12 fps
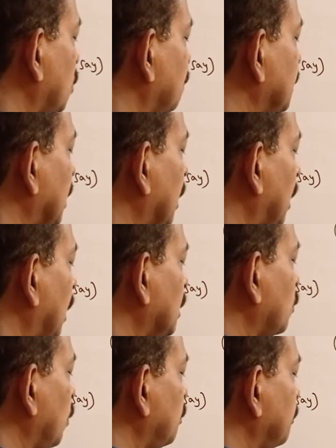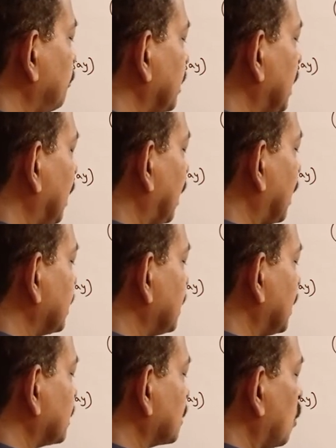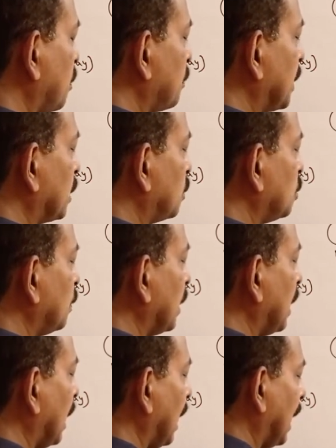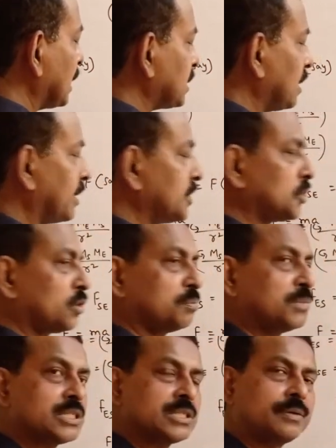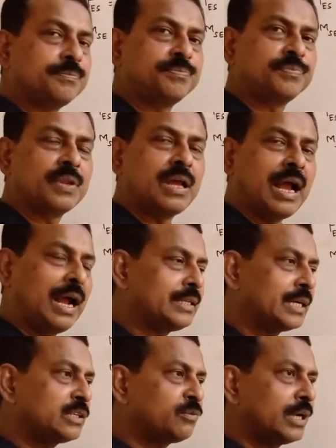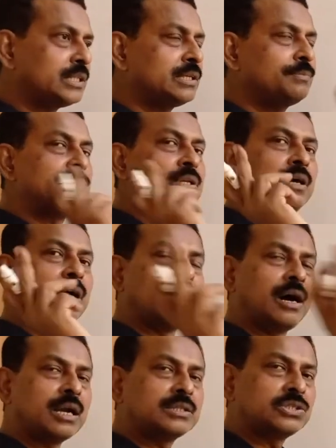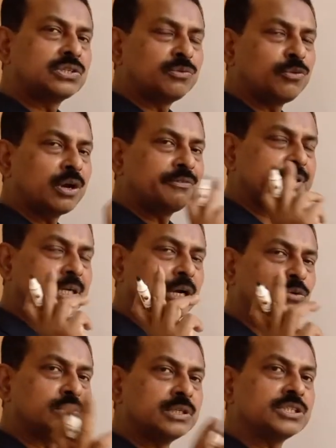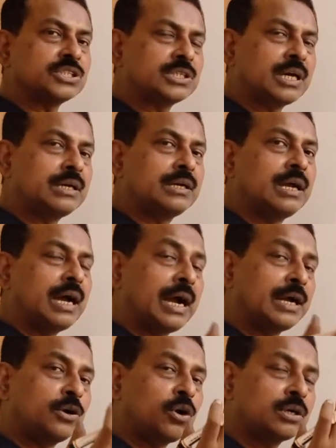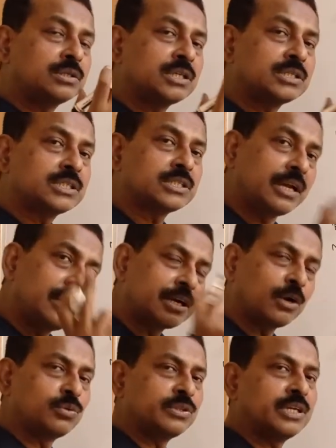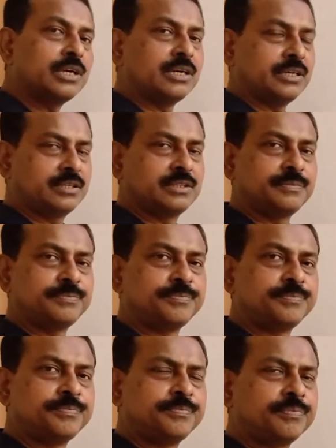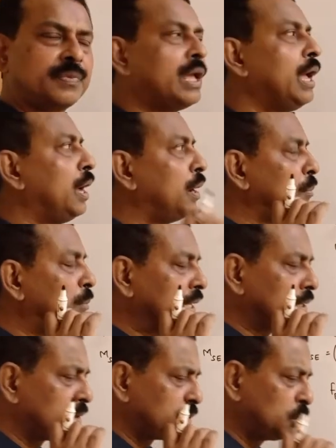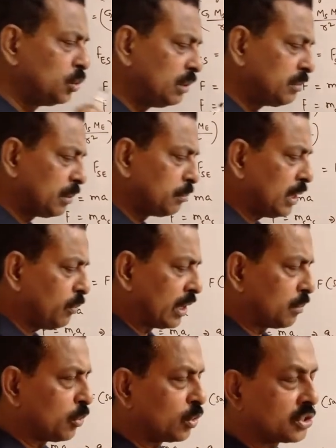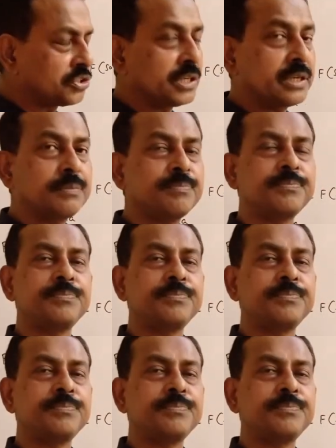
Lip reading: of the Earth will be very large as compared to acceleration of the Sun. And that is why the Earth is revolving around the Sun and not the Sun around the Earth. But do remember one more thing.